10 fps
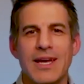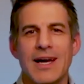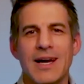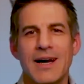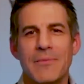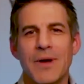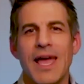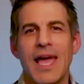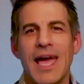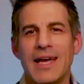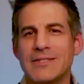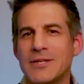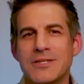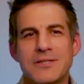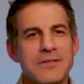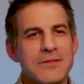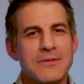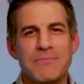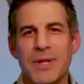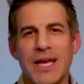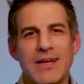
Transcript: and just plan